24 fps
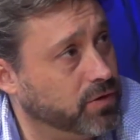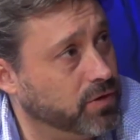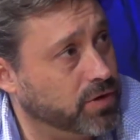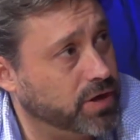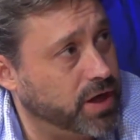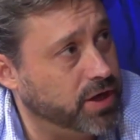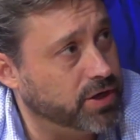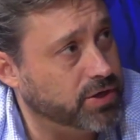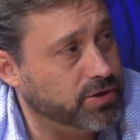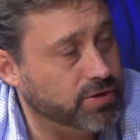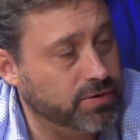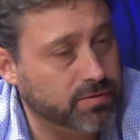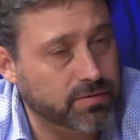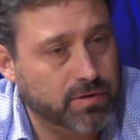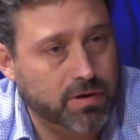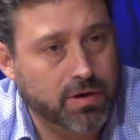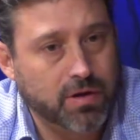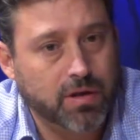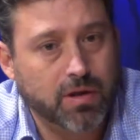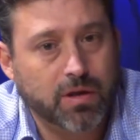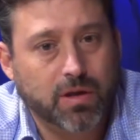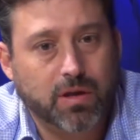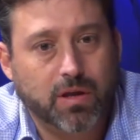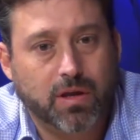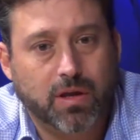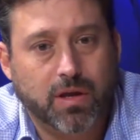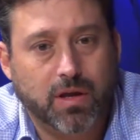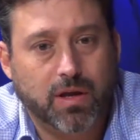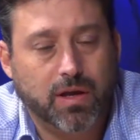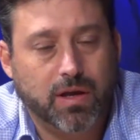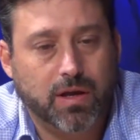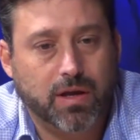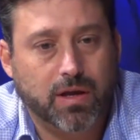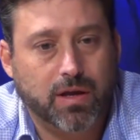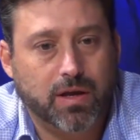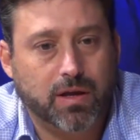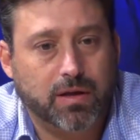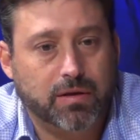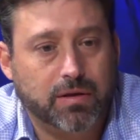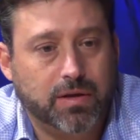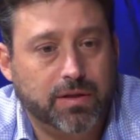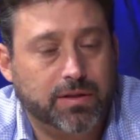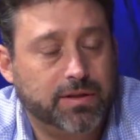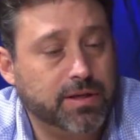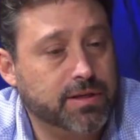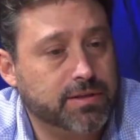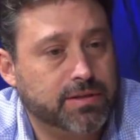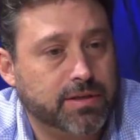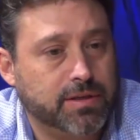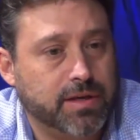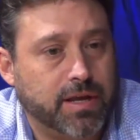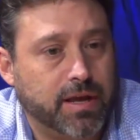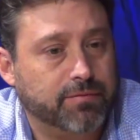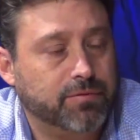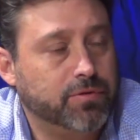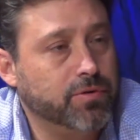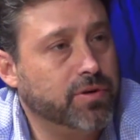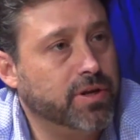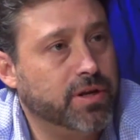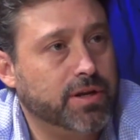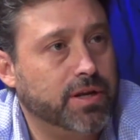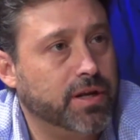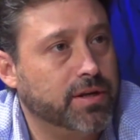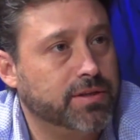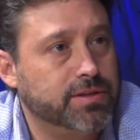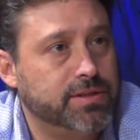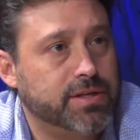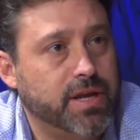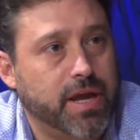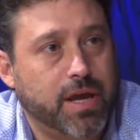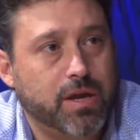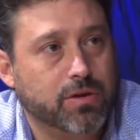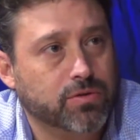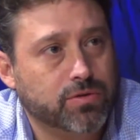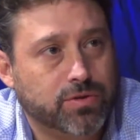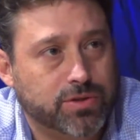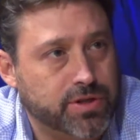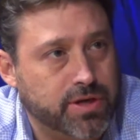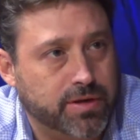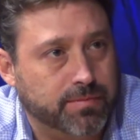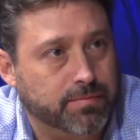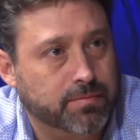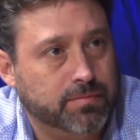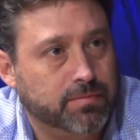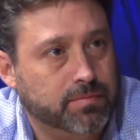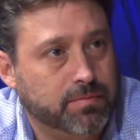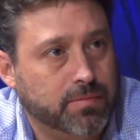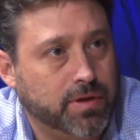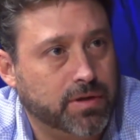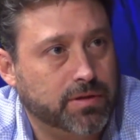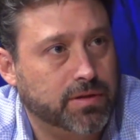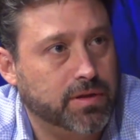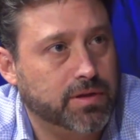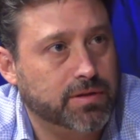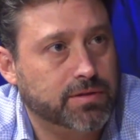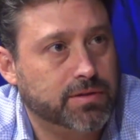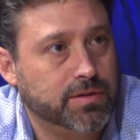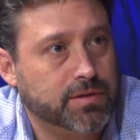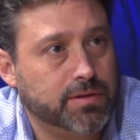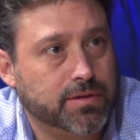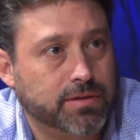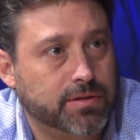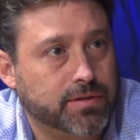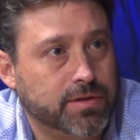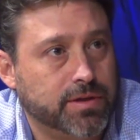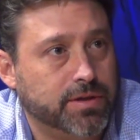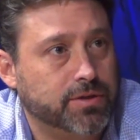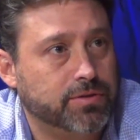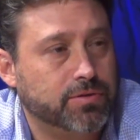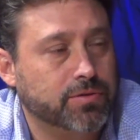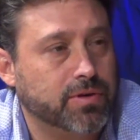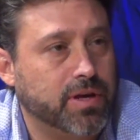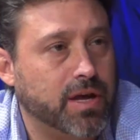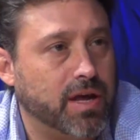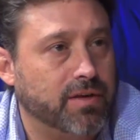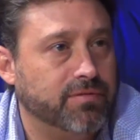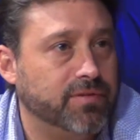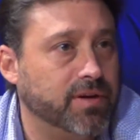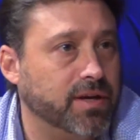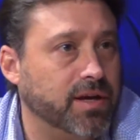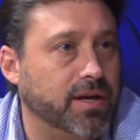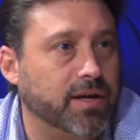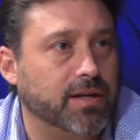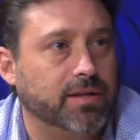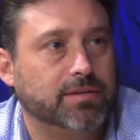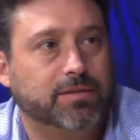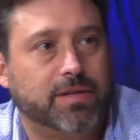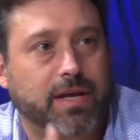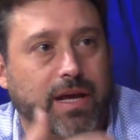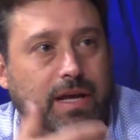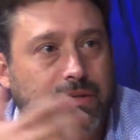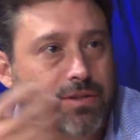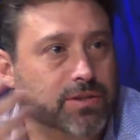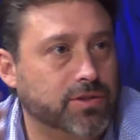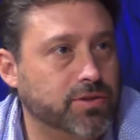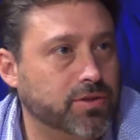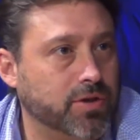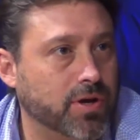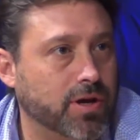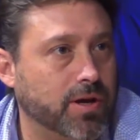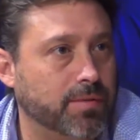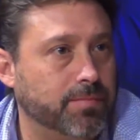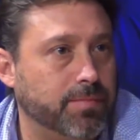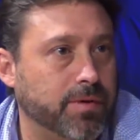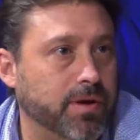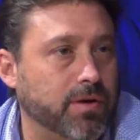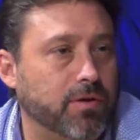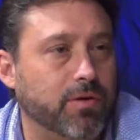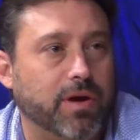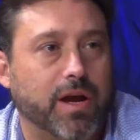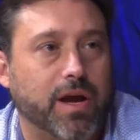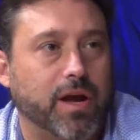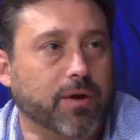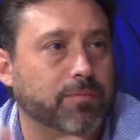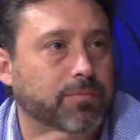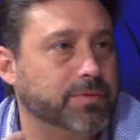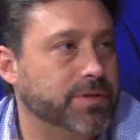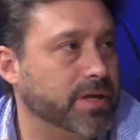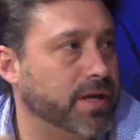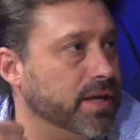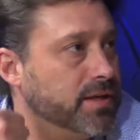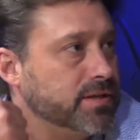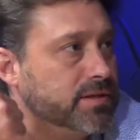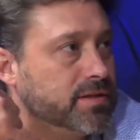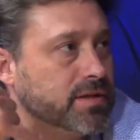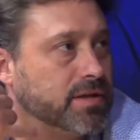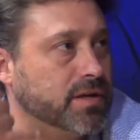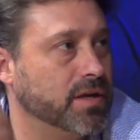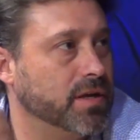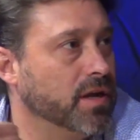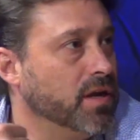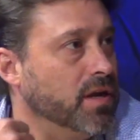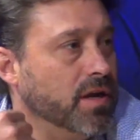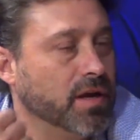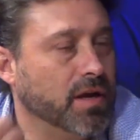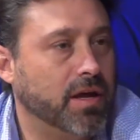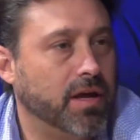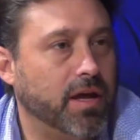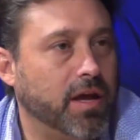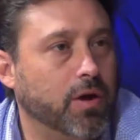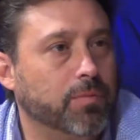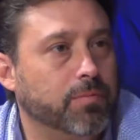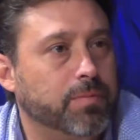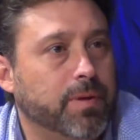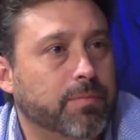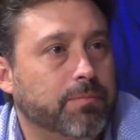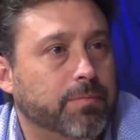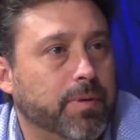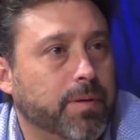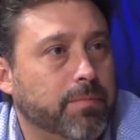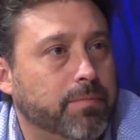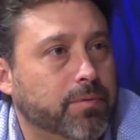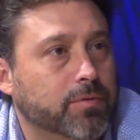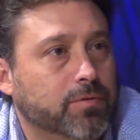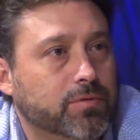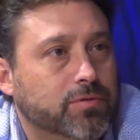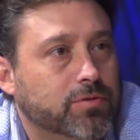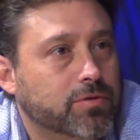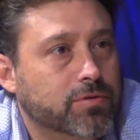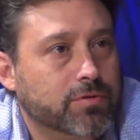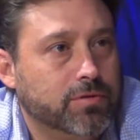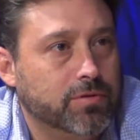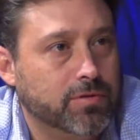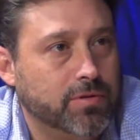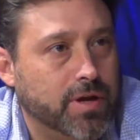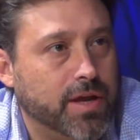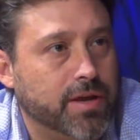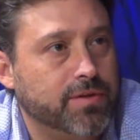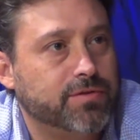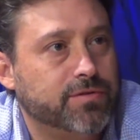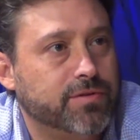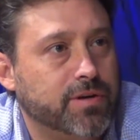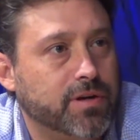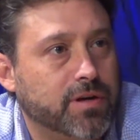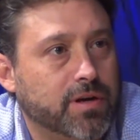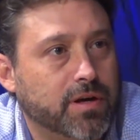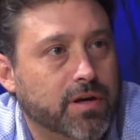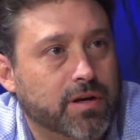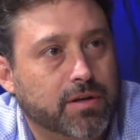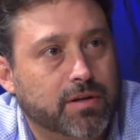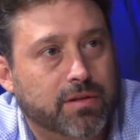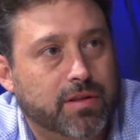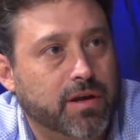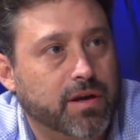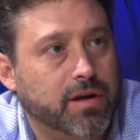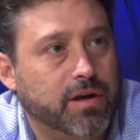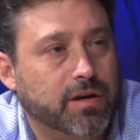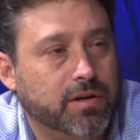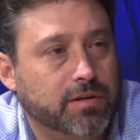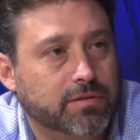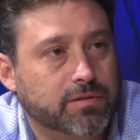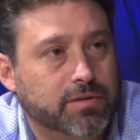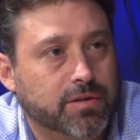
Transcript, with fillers: location, uh, it doesn't have to need a sales team. It doesn't need to have a desktop or a help desk helping people to answer their,